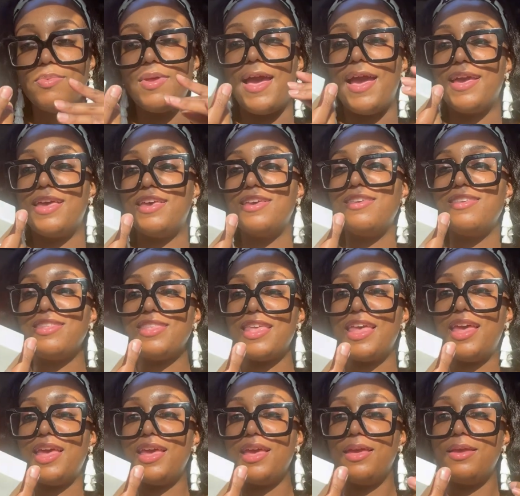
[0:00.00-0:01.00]
I can't
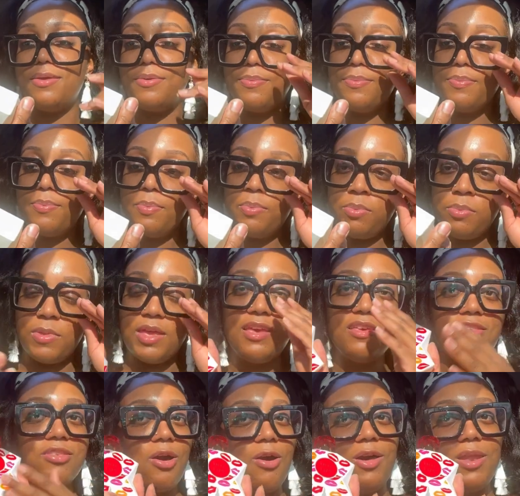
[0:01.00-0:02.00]
say
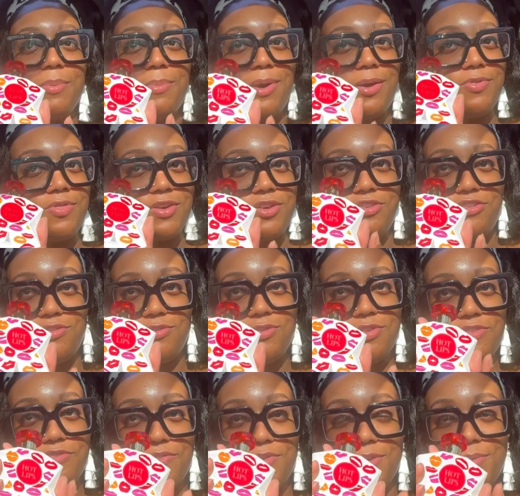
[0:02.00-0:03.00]
it's all about the
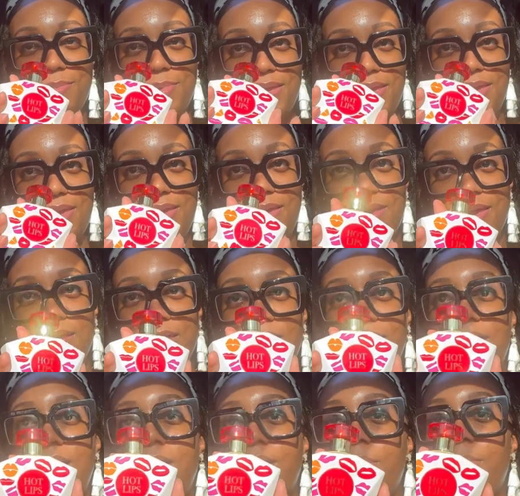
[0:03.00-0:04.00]
juice for me,
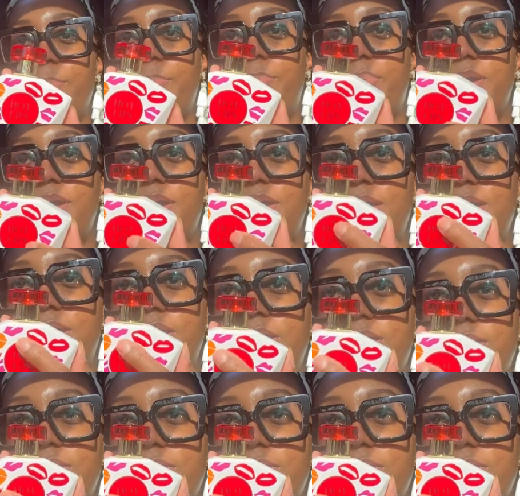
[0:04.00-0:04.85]
but